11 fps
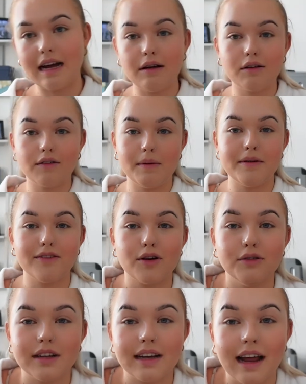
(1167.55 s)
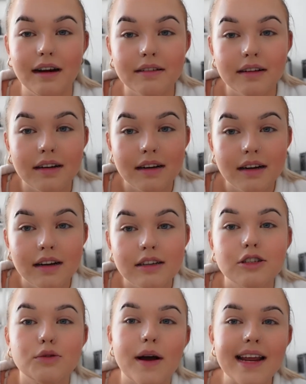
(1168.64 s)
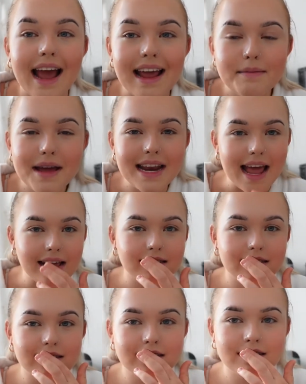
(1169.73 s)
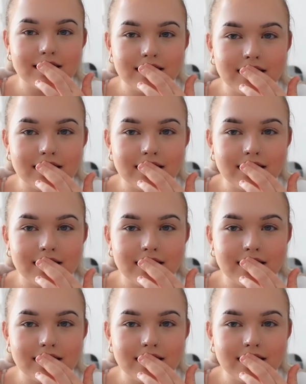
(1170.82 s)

How long have I been recording now? 28 minutes.